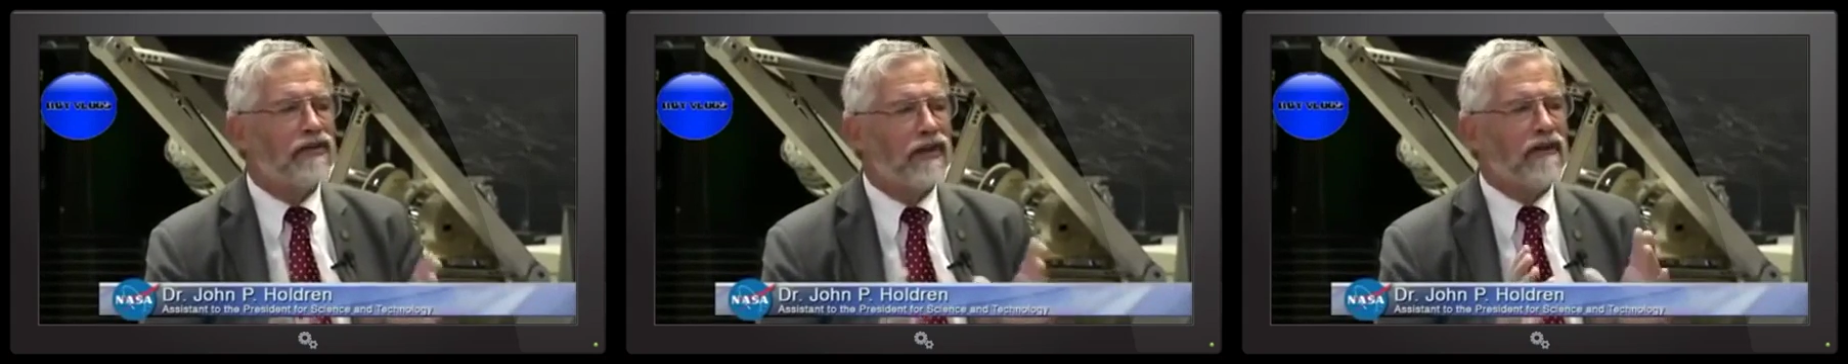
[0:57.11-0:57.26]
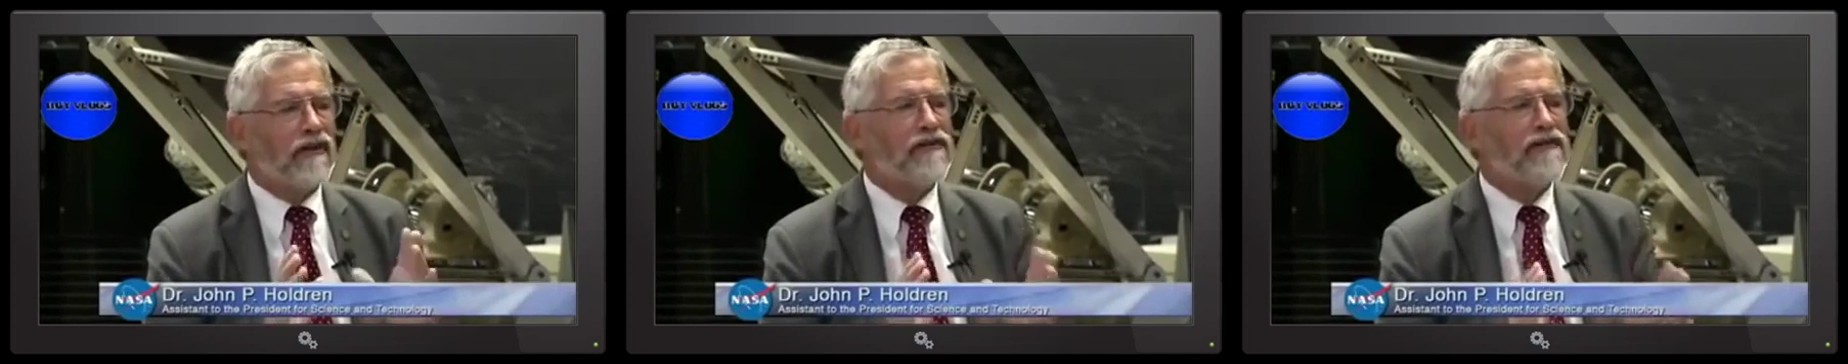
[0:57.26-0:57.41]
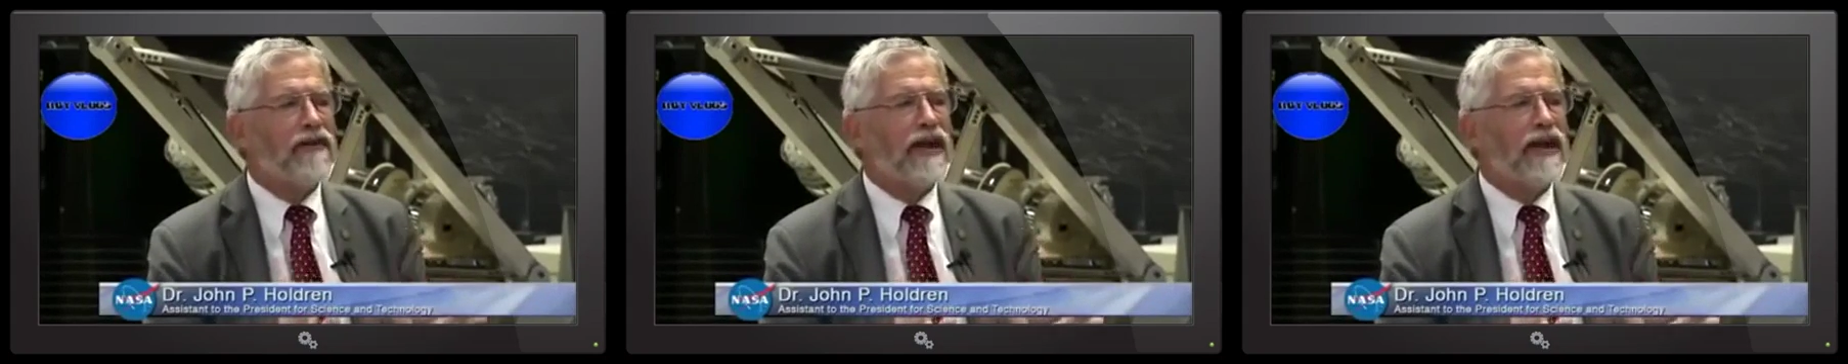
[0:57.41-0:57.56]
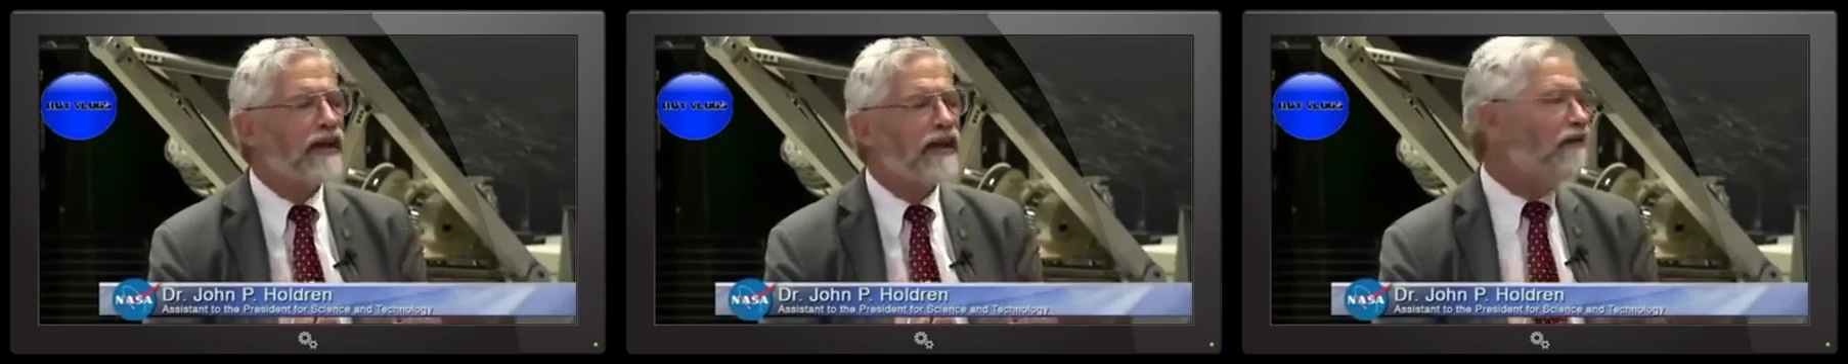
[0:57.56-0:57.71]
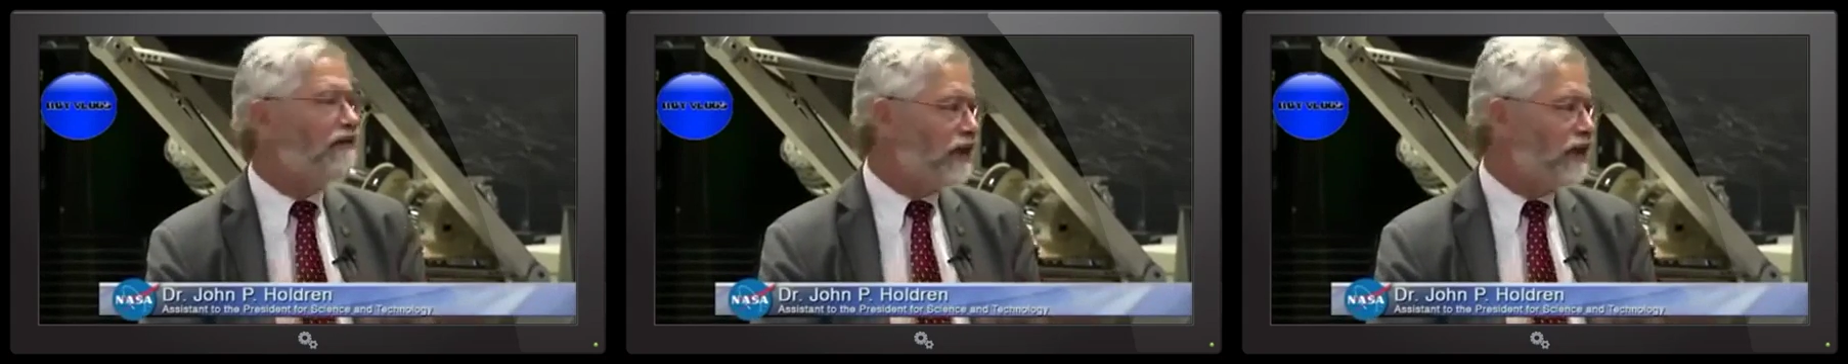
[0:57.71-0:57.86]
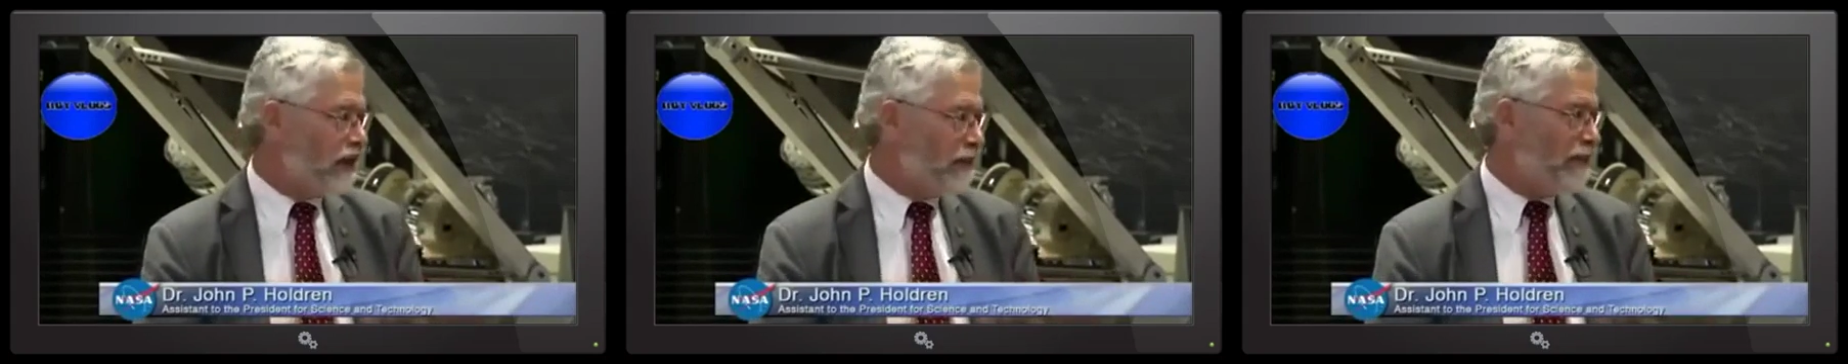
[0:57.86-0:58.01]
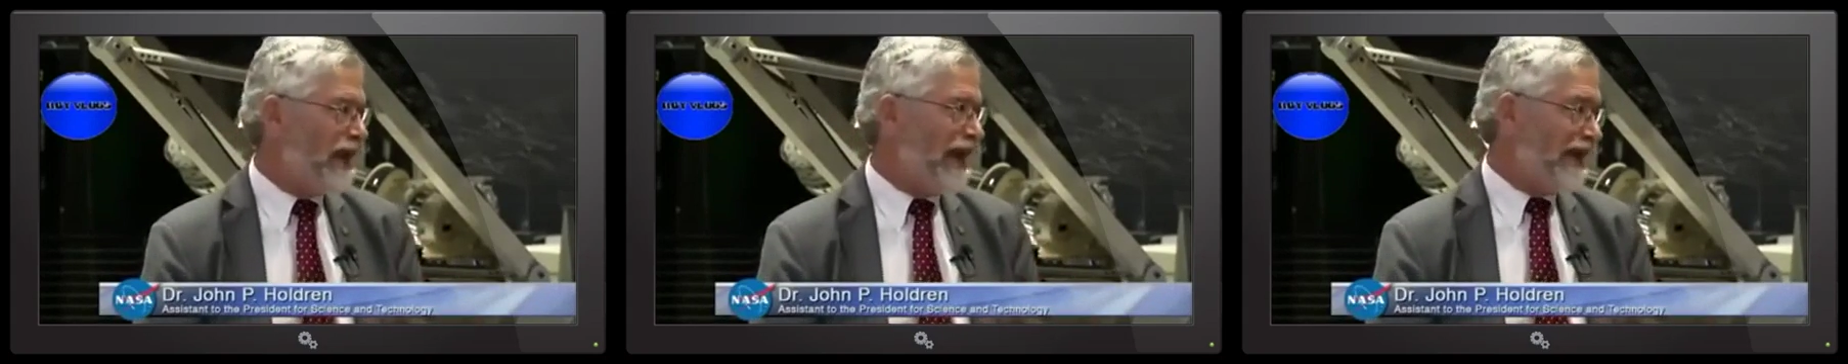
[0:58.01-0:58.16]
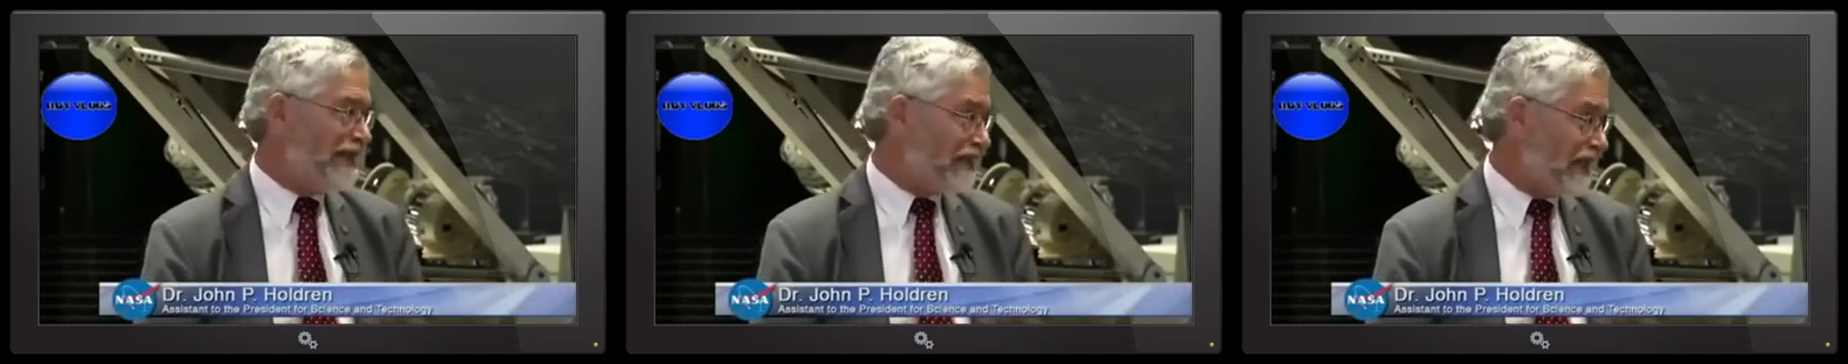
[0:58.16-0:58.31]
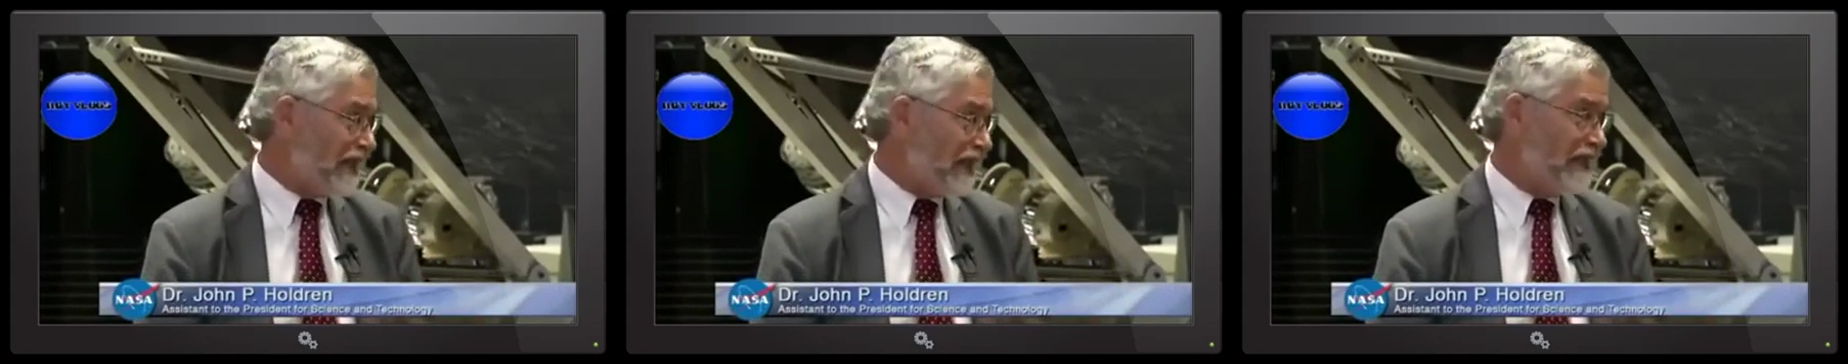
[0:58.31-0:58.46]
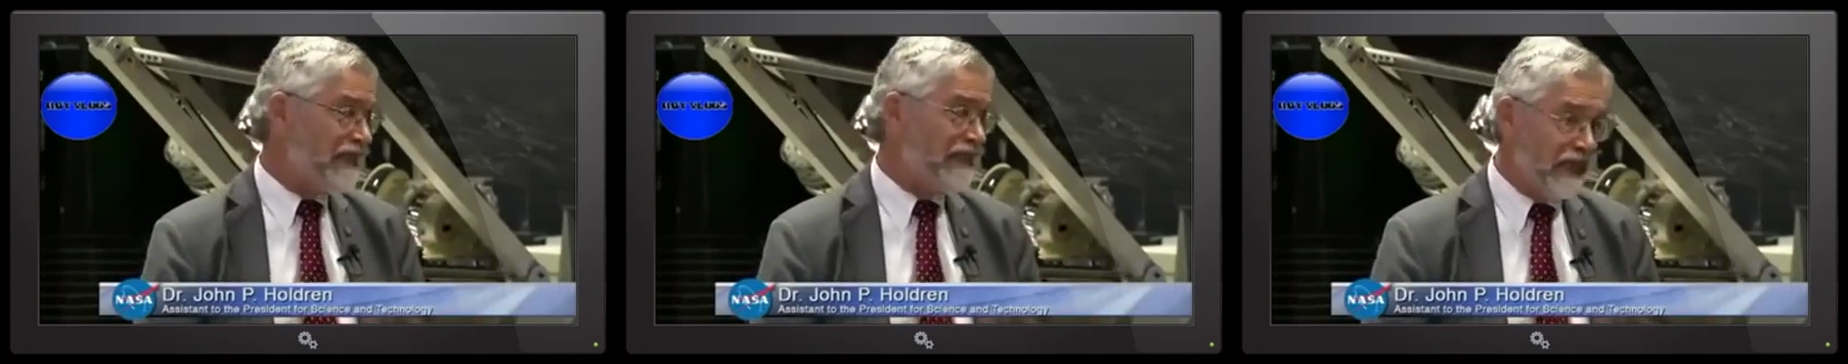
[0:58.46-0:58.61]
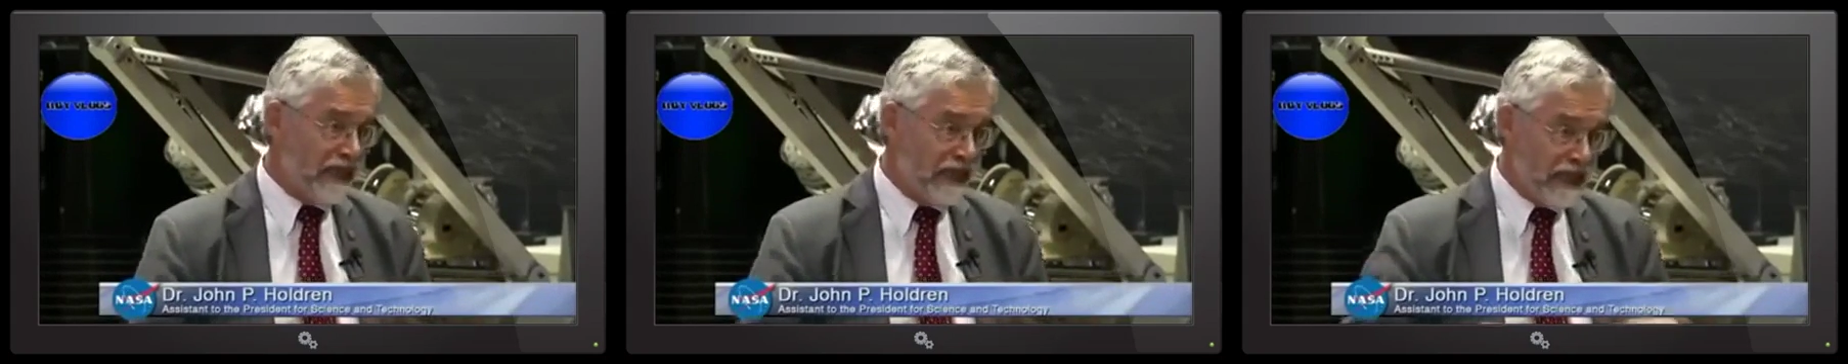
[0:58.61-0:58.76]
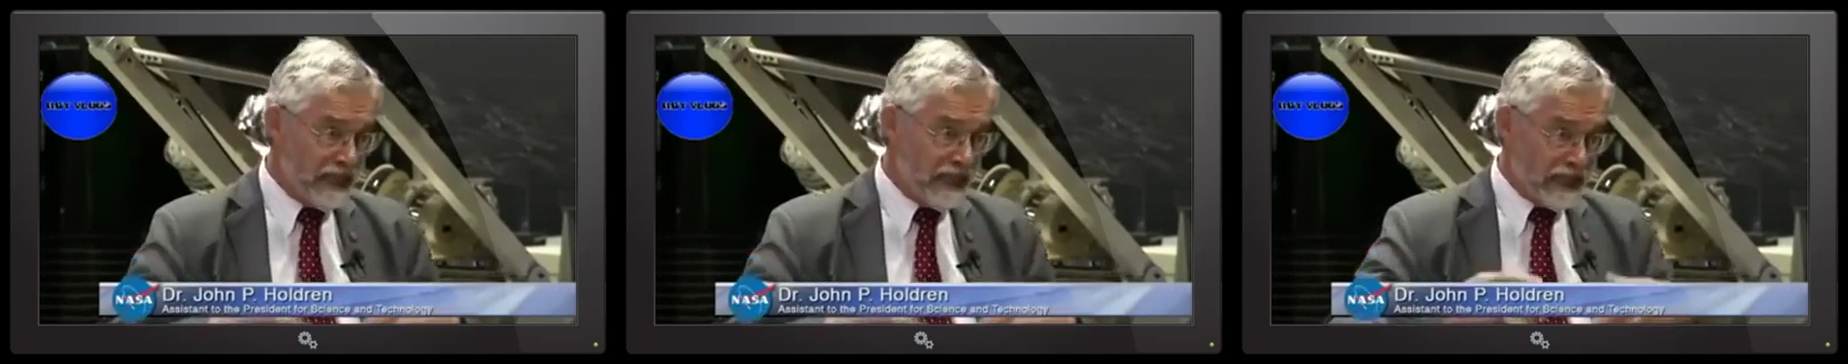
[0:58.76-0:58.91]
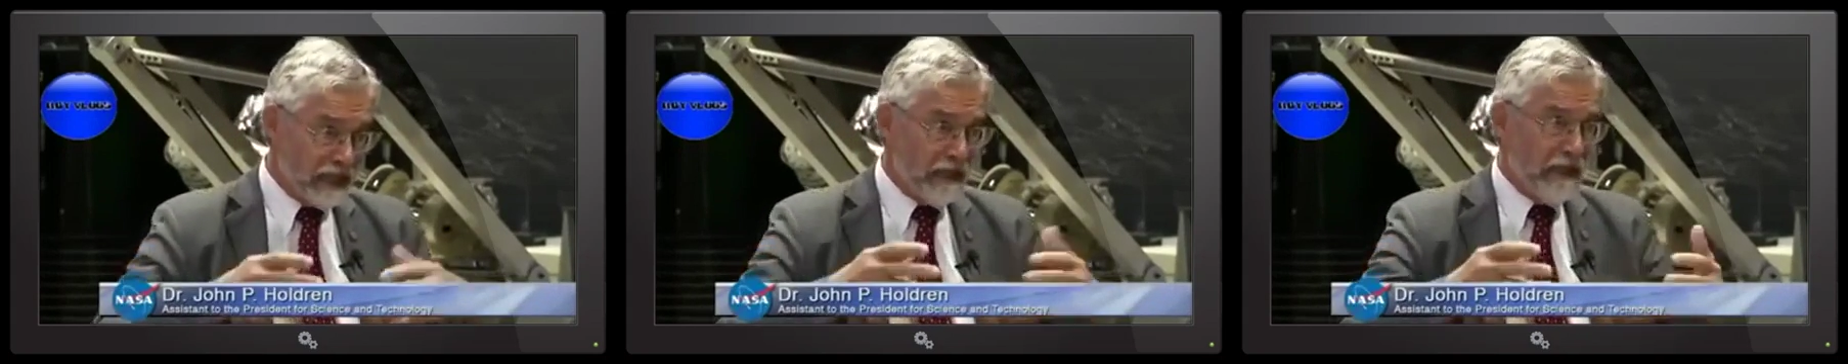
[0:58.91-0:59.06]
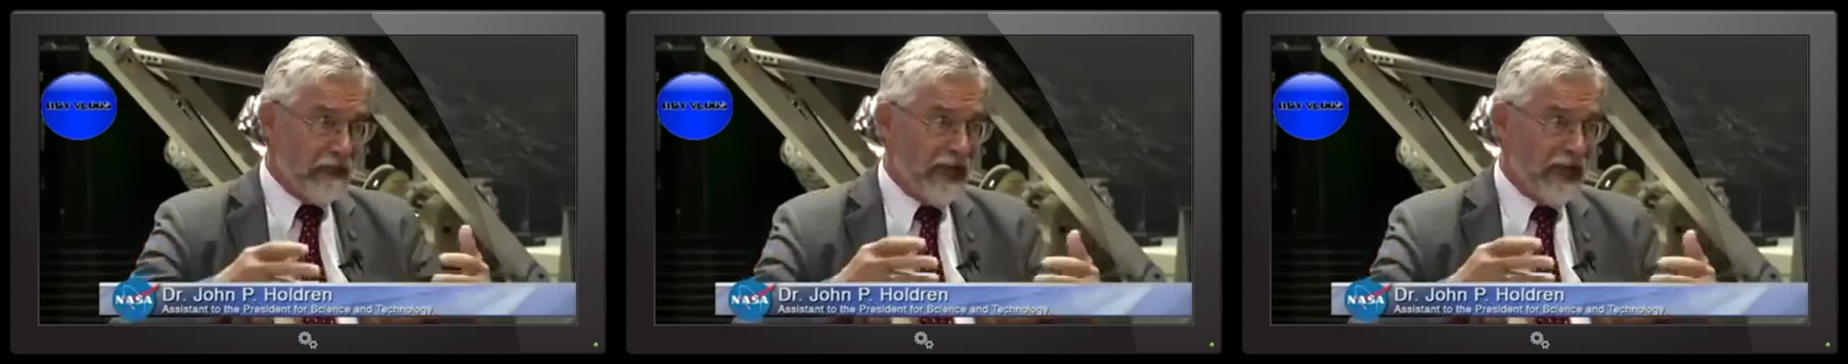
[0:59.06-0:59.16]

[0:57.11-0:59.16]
cost-effective capacities